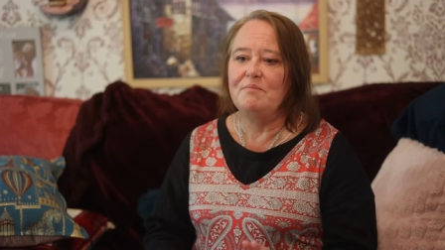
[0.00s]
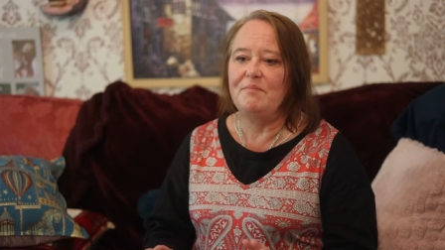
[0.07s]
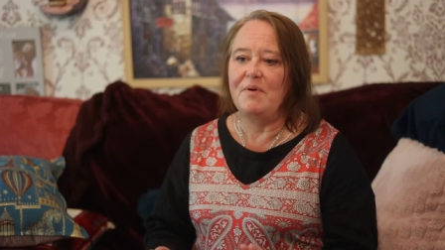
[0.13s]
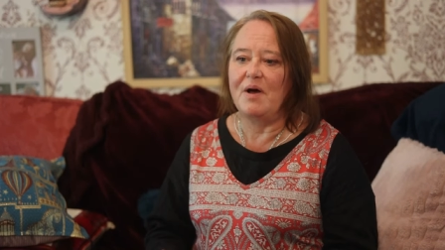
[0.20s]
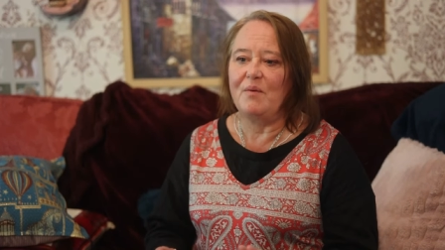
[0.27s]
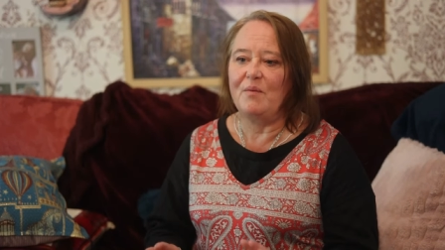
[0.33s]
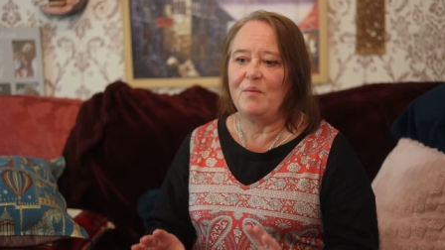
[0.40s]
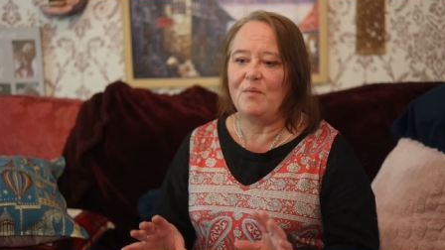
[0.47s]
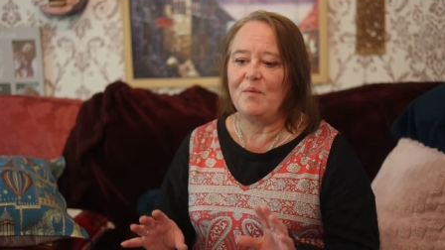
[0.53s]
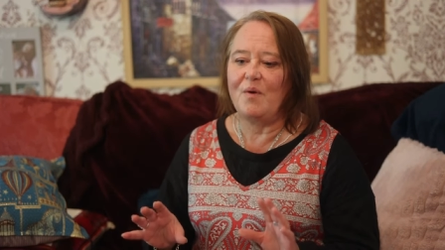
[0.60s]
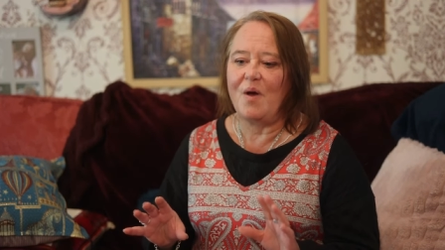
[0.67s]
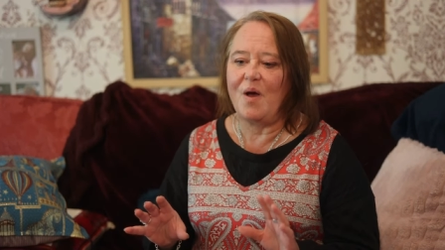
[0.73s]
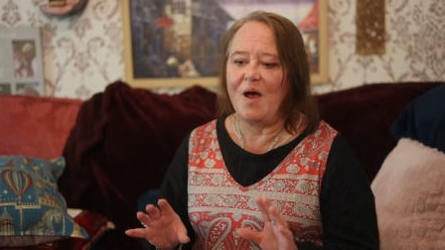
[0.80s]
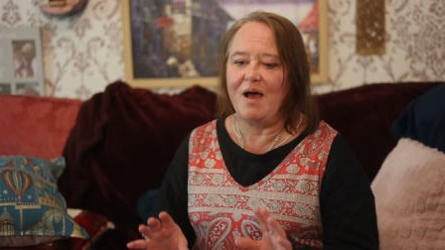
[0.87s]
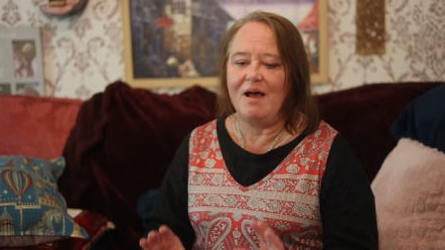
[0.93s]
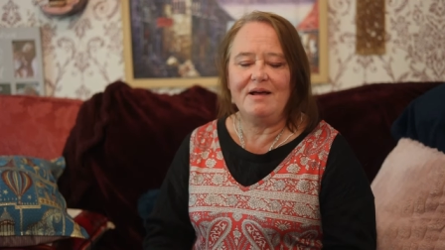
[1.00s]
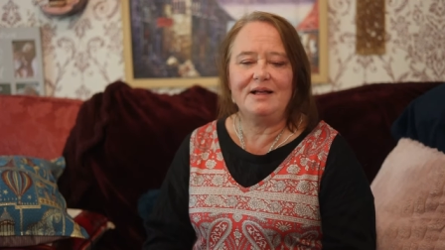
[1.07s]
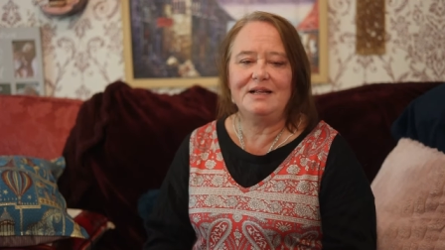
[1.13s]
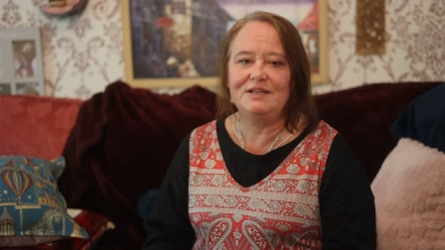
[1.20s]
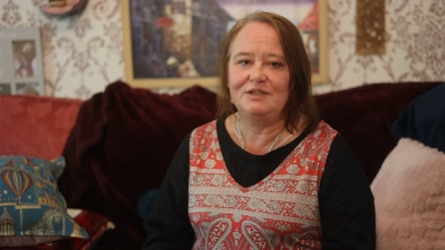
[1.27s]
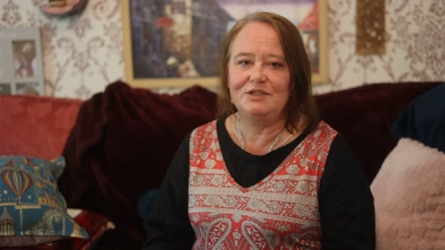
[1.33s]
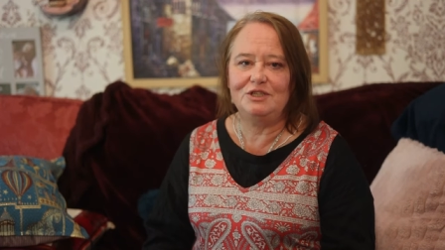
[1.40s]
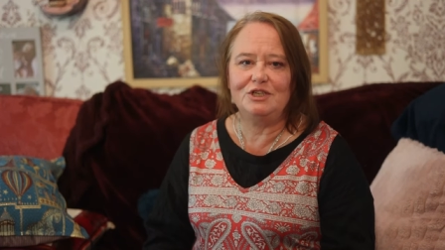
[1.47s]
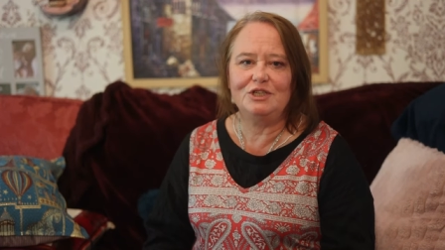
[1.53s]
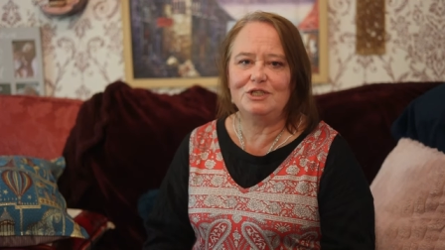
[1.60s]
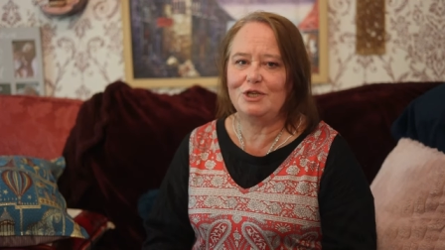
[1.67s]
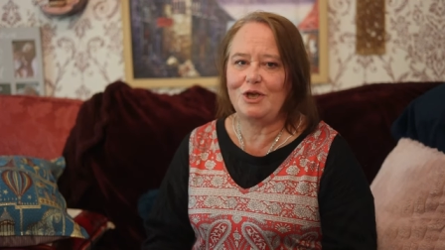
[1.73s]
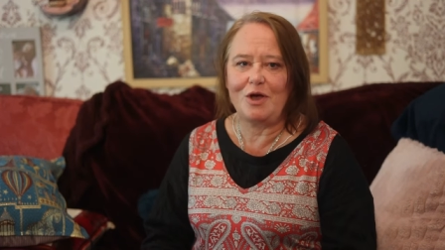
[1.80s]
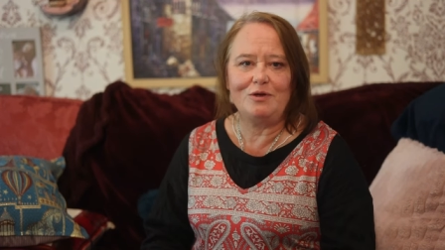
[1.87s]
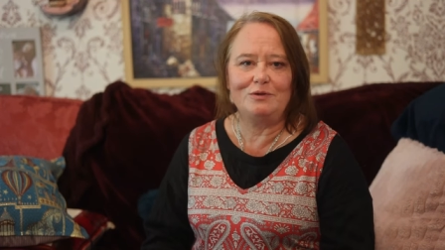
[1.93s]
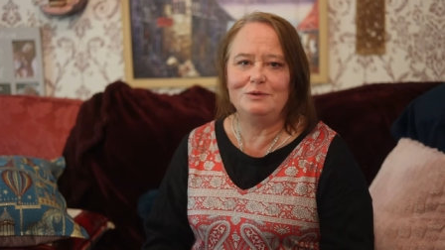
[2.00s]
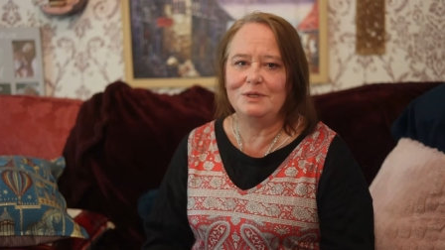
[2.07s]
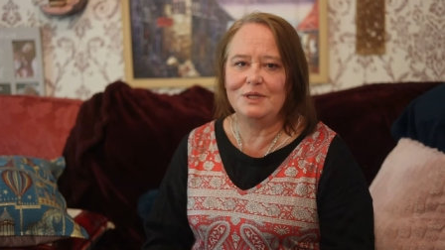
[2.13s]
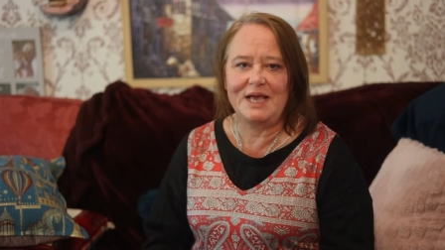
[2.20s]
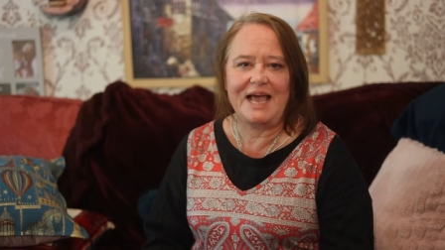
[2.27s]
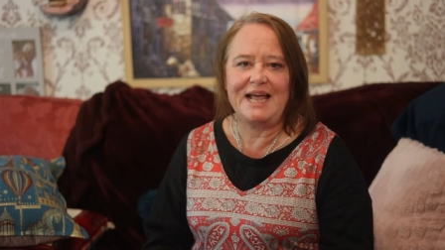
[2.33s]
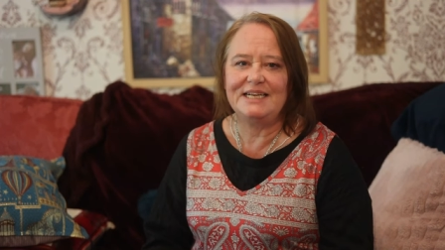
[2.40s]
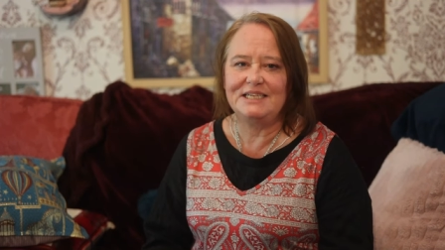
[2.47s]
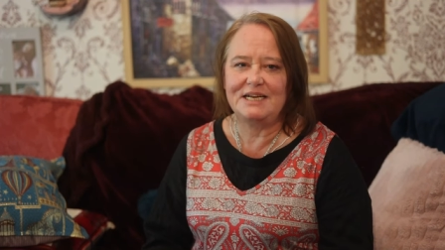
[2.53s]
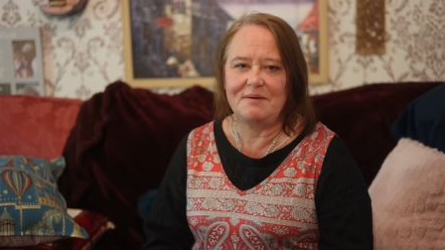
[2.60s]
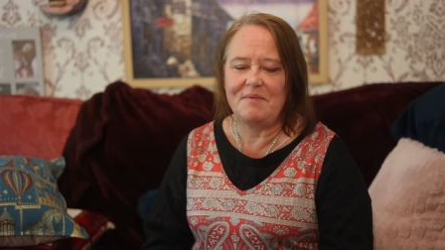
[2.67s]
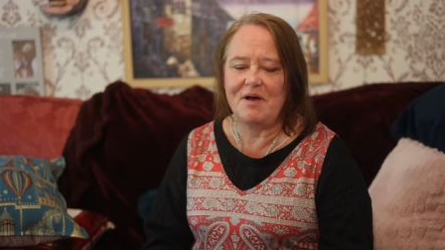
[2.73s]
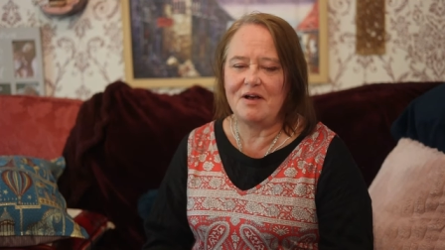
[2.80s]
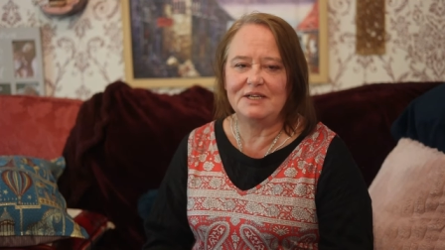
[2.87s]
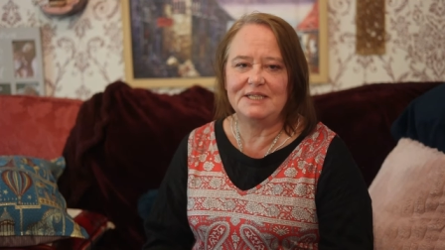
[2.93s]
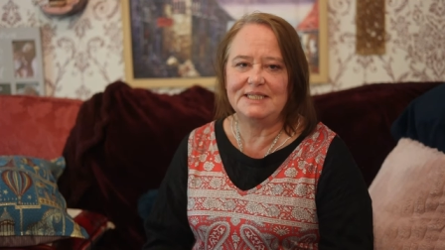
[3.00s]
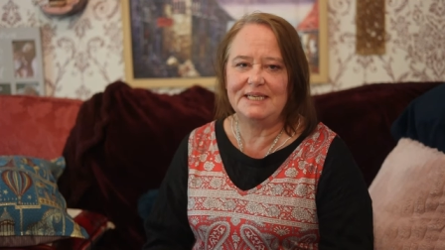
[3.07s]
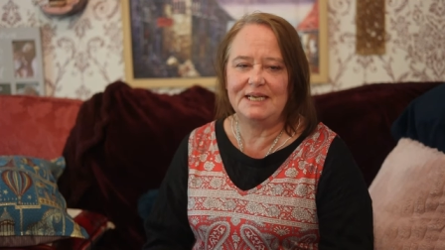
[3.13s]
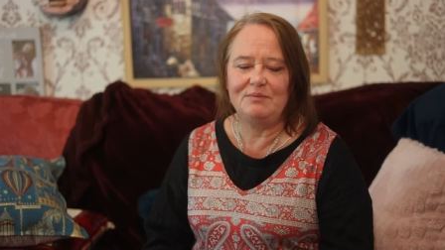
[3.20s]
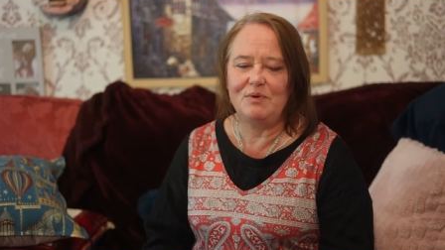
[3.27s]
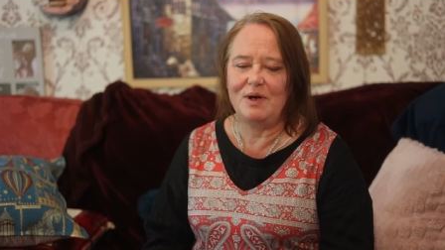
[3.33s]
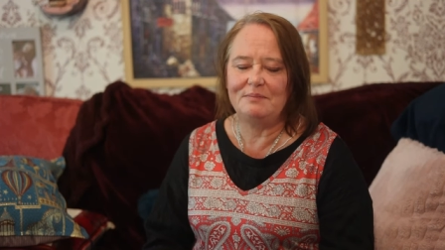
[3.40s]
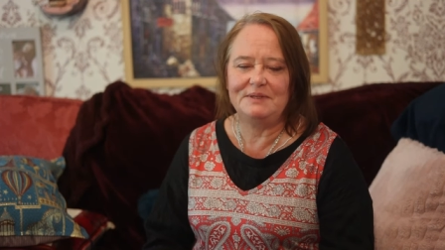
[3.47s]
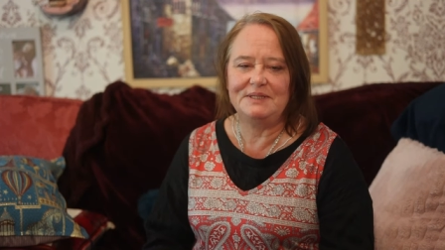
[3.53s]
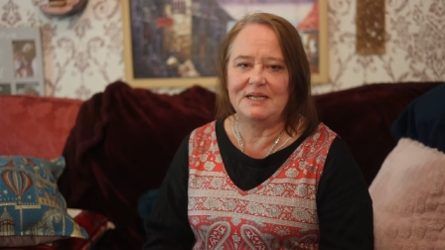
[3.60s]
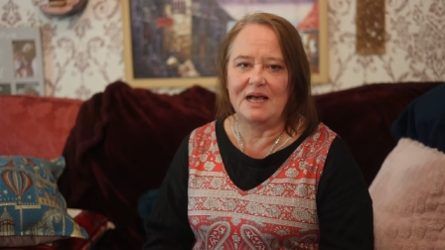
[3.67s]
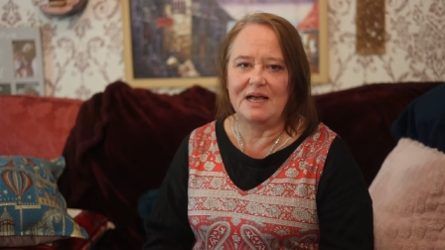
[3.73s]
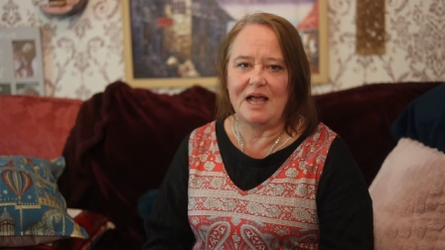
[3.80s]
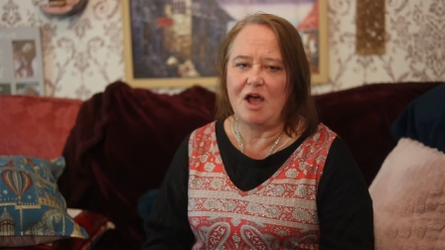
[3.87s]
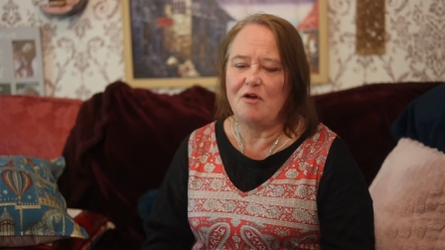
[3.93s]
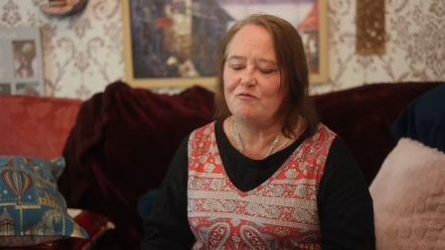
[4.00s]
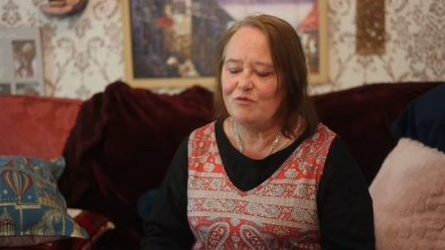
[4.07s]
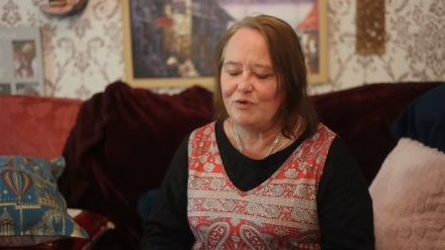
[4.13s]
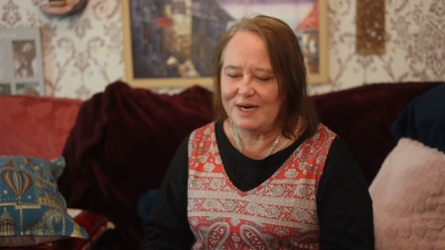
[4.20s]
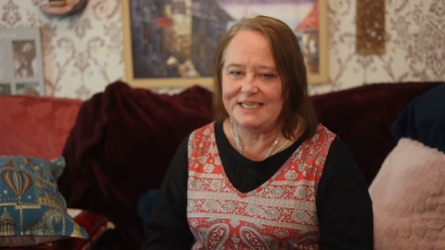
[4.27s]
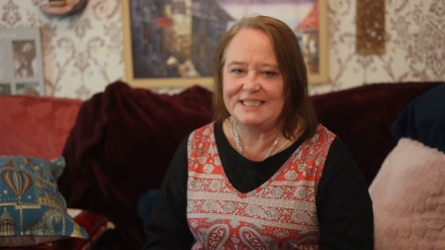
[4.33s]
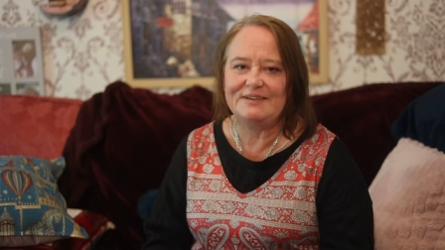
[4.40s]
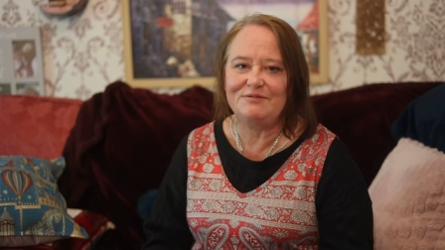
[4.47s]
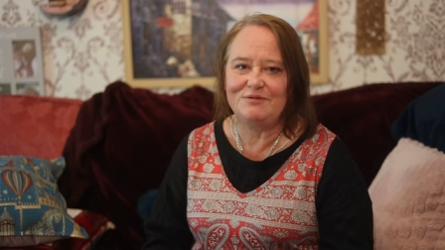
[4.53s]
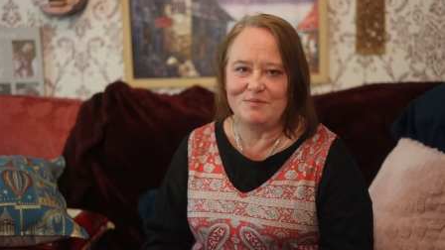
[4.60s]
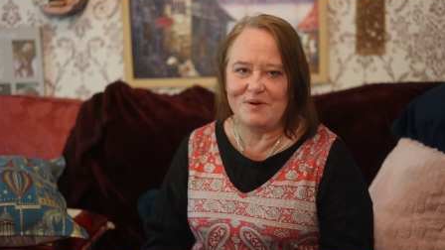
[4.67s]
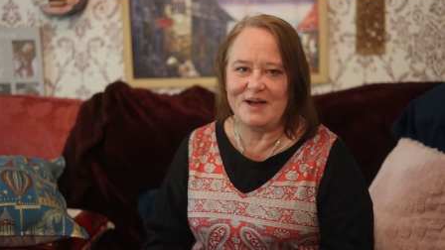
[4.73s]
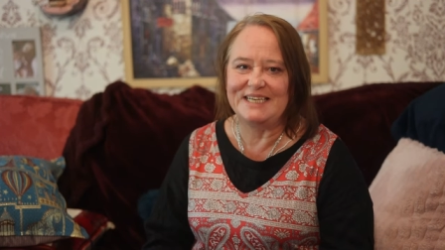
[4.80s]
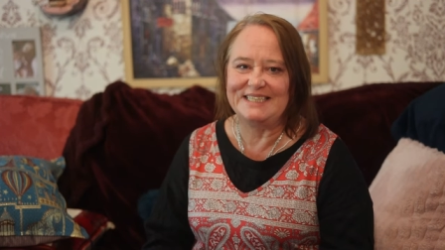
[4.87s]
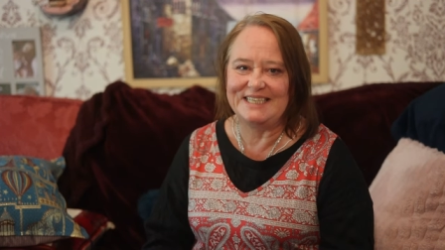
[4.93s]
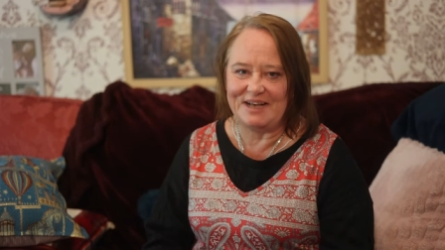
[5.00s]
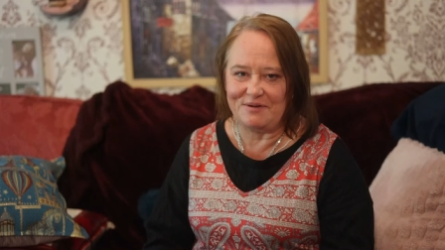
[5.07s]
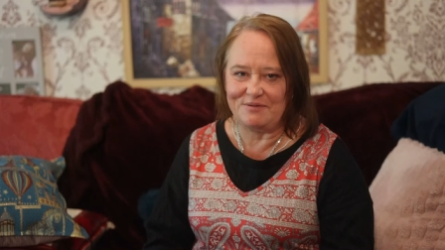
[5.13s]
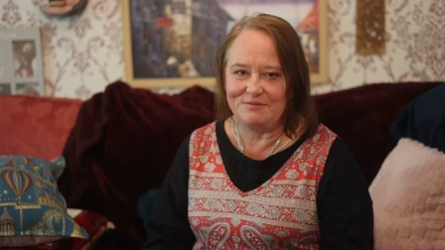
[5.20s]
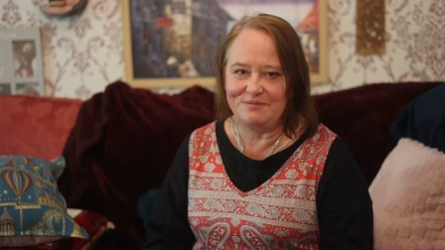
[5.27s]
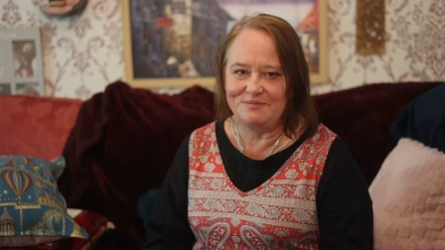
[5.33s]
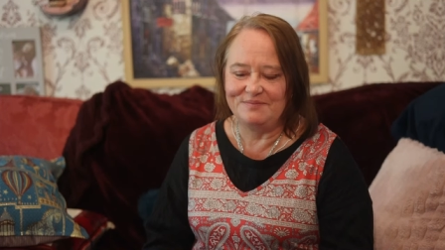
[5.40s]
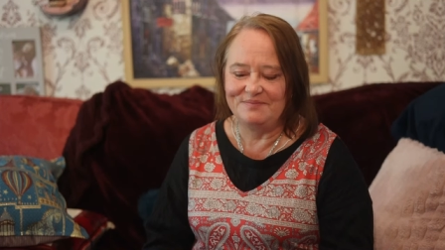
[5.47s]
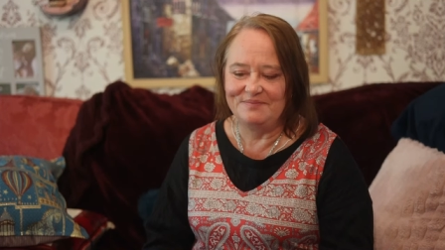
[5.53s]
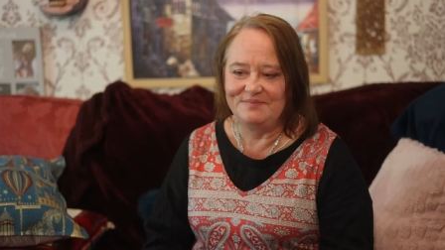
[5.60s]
but I just go to the HMRC website and read it for myself.